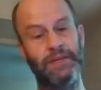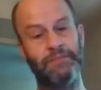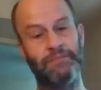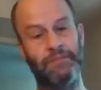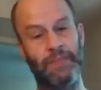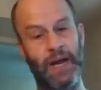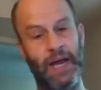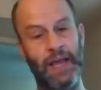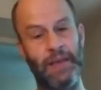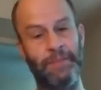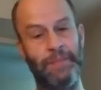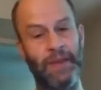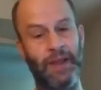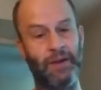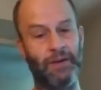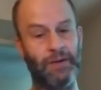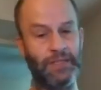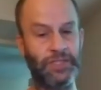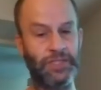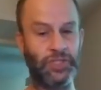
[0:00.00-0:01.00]
my
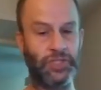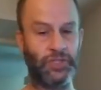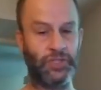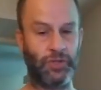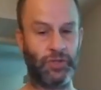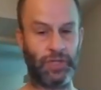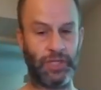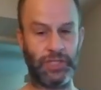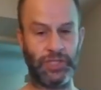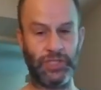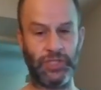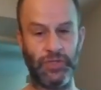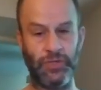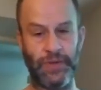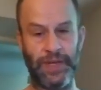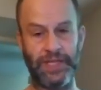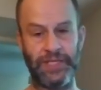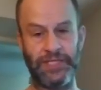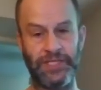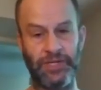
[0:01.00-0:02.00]
parents took us to
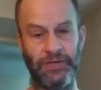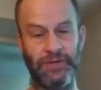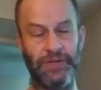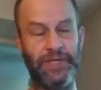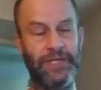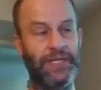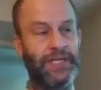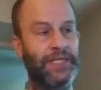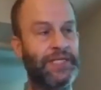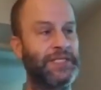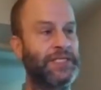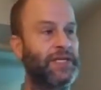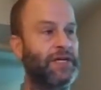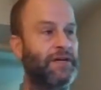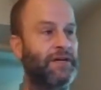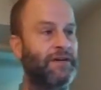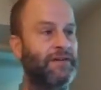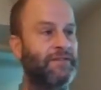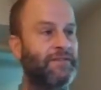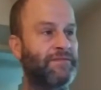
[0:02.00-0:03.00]
a series
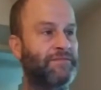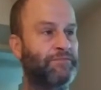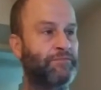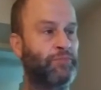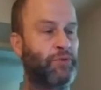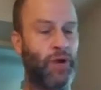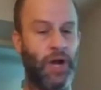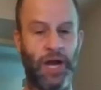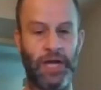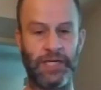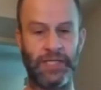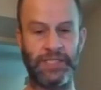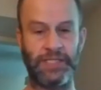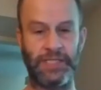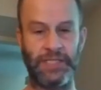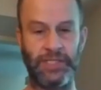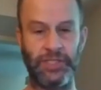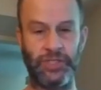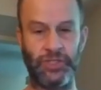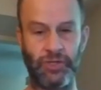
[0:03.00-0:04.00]
of
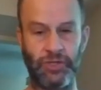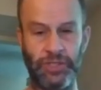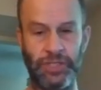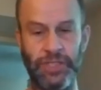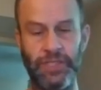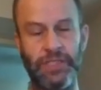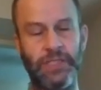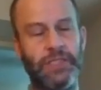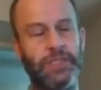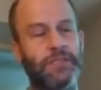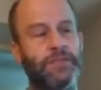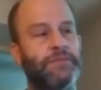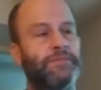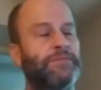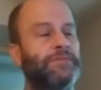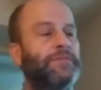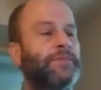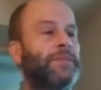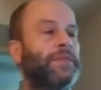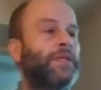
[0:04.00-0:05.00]
Protestant churches.
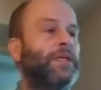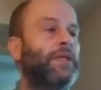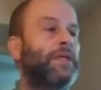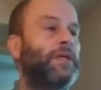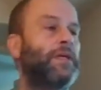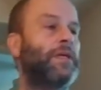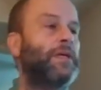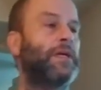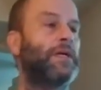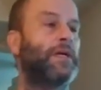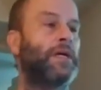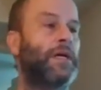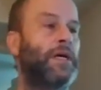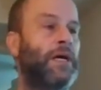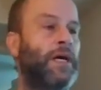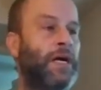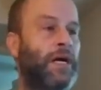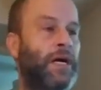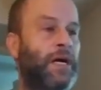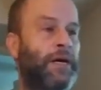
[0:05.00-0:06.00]

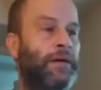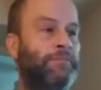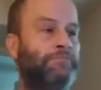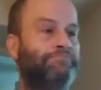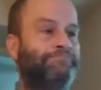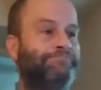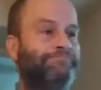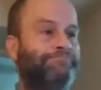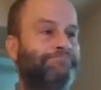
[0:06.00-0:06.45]
Um,